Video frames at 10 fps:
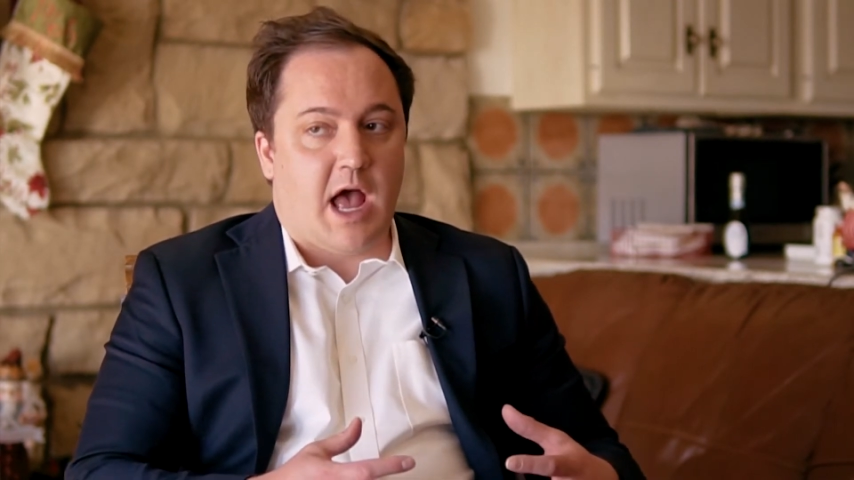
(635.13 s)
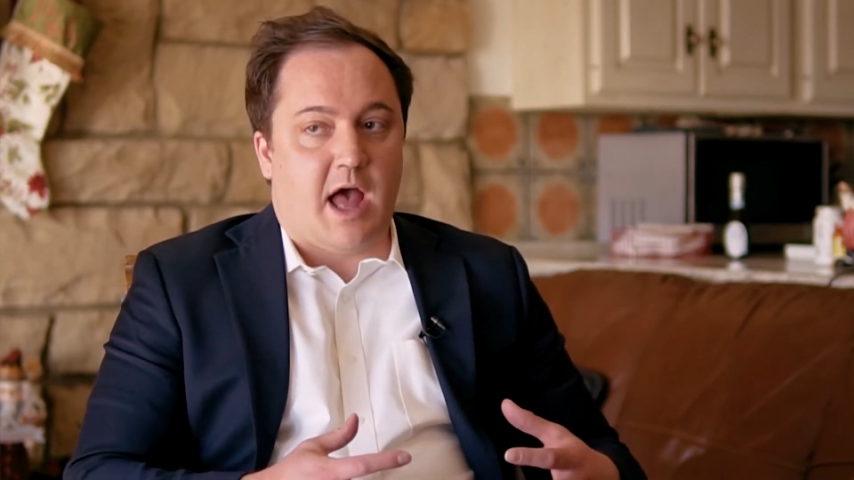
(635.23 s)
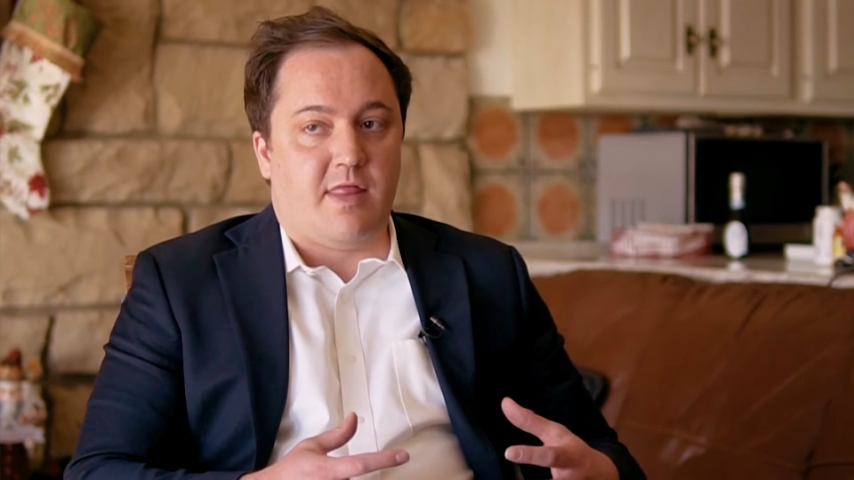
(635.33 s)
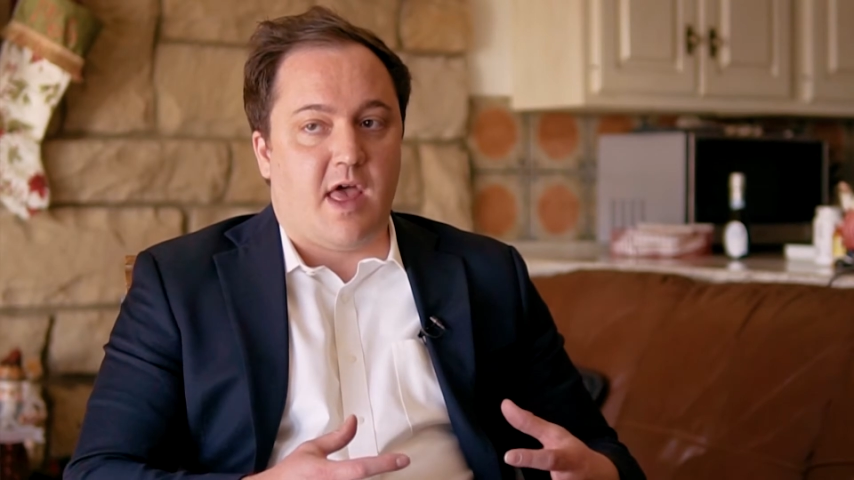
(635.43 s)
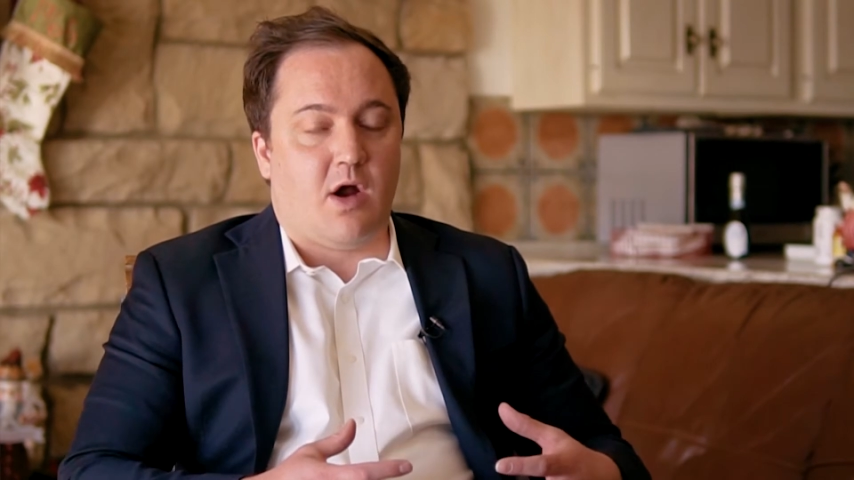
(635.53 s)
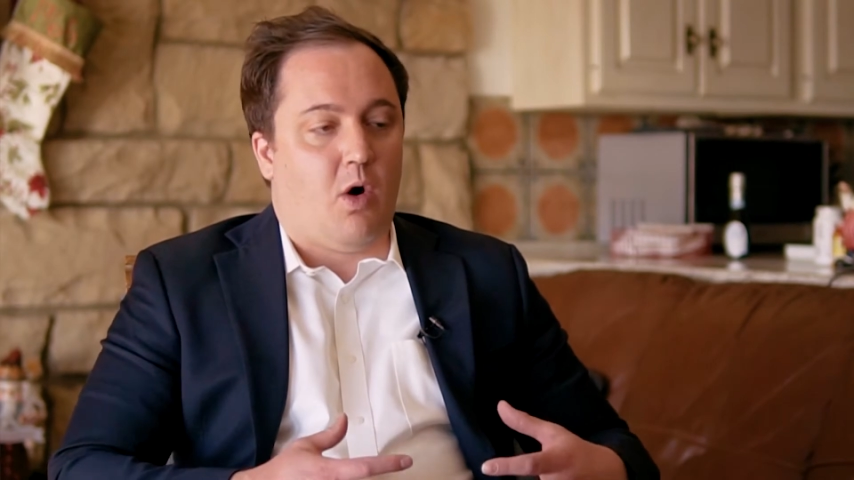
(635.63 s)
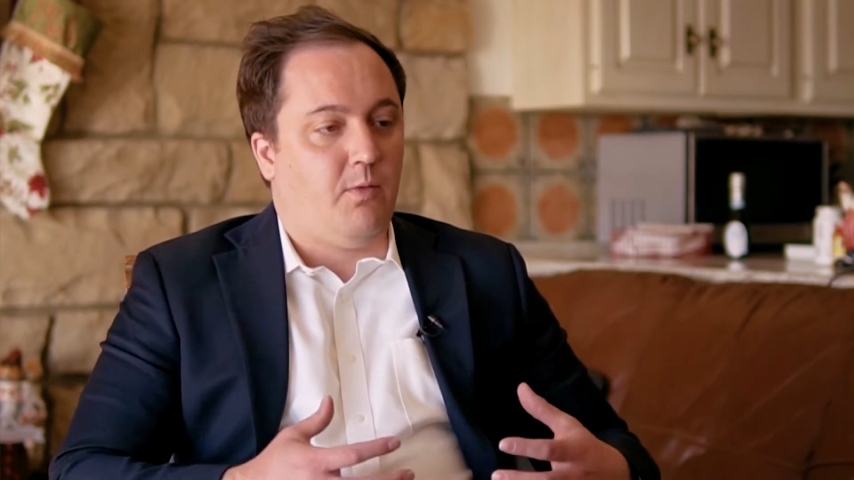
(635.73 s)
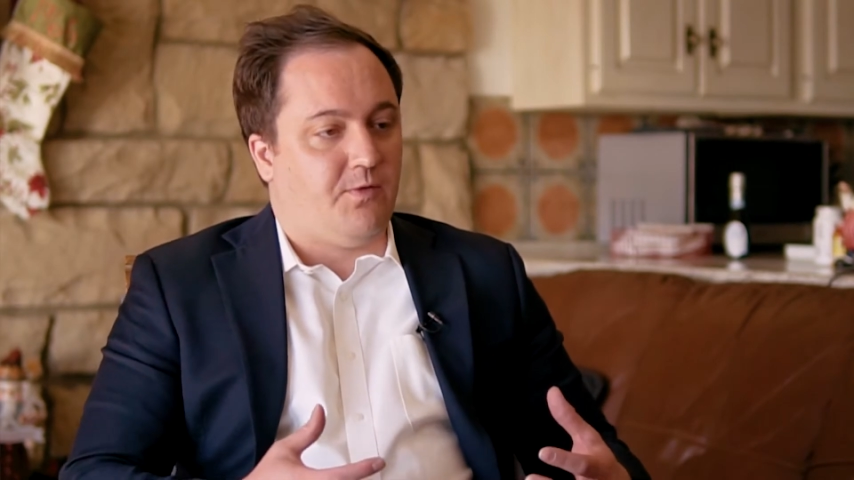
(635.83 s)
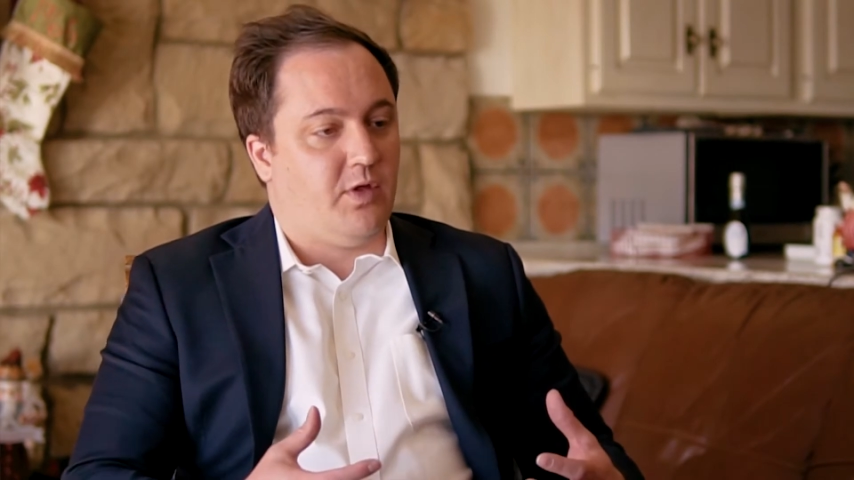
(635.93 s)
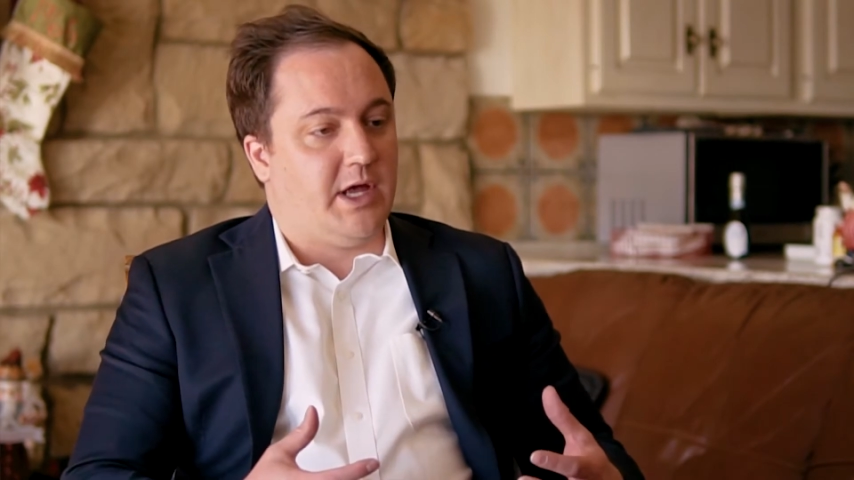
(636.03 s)
And then
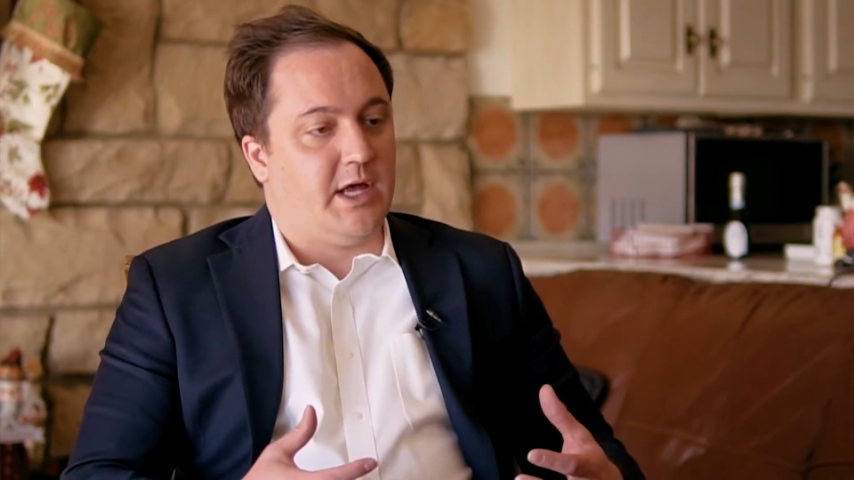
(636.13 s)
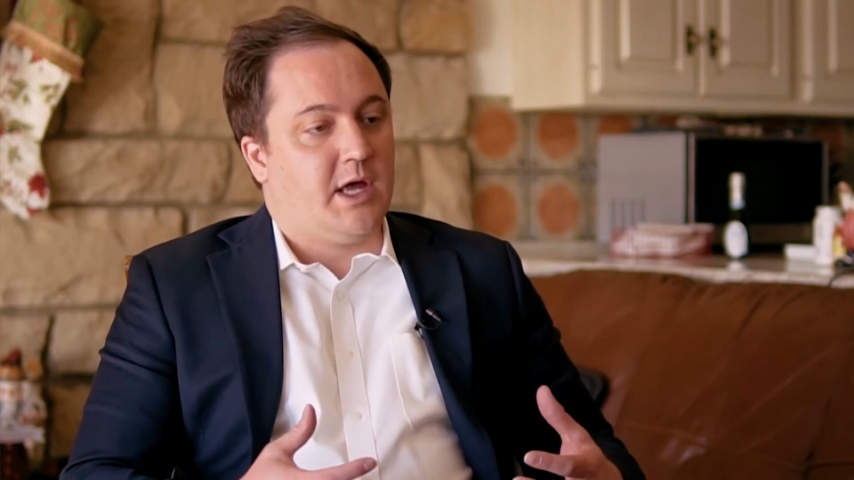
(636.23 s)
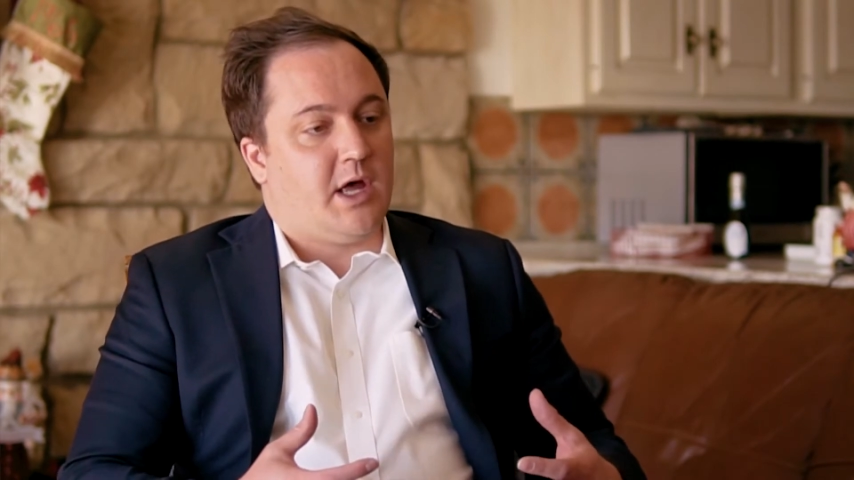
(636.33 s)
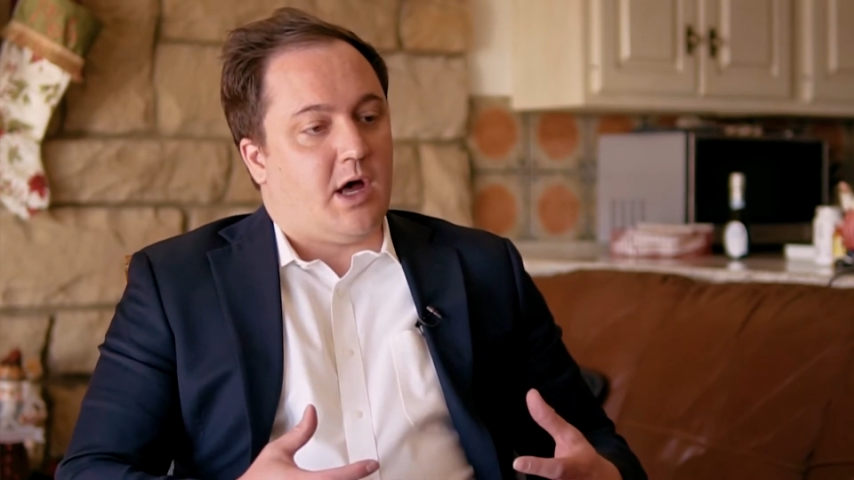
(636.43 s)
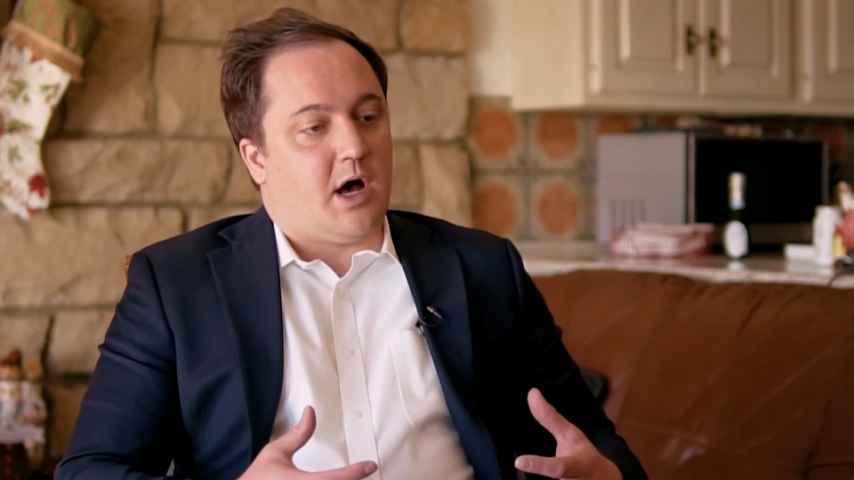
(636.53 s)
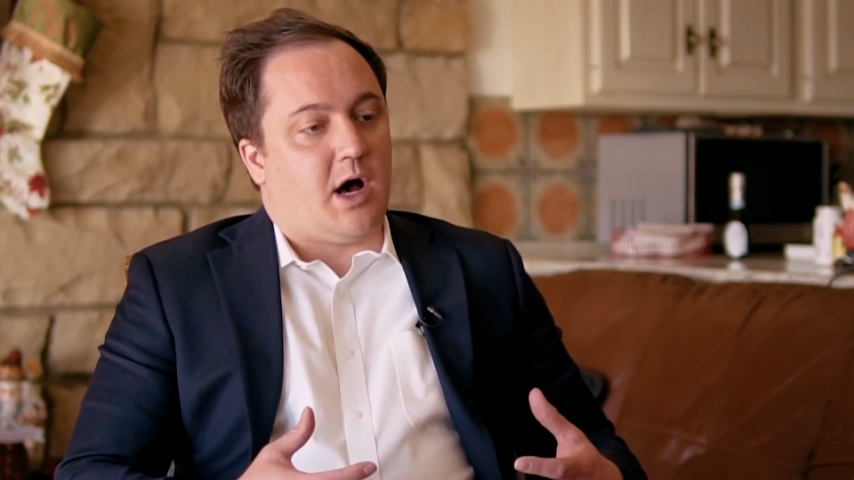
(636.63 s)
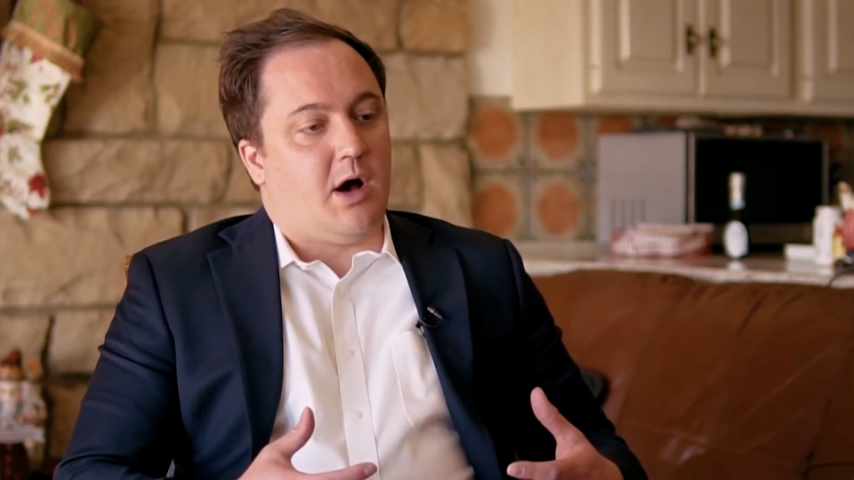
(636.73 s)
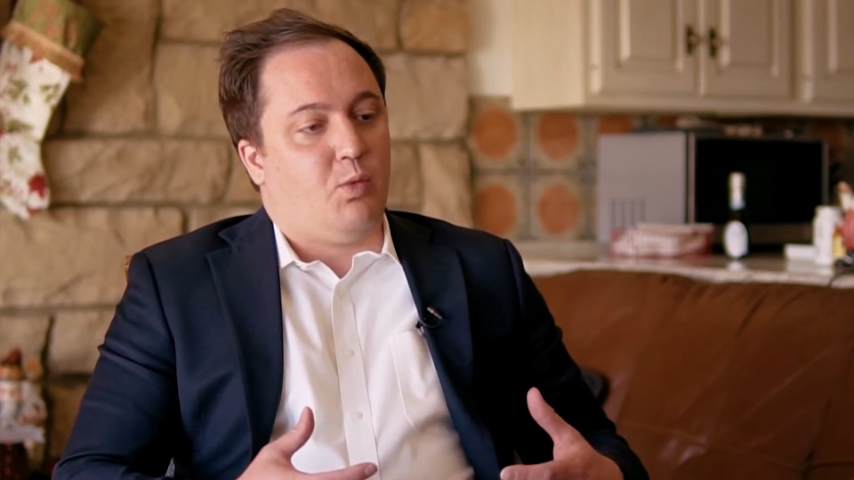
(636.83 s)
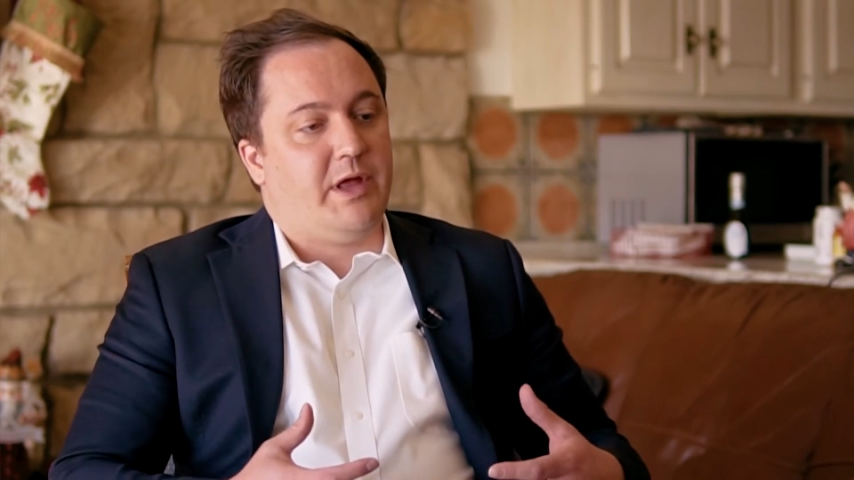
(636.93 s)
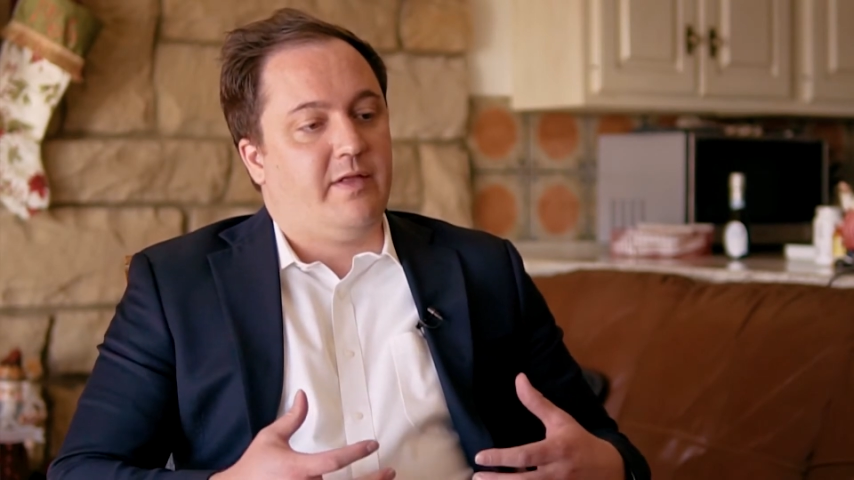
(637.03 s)
hopefully we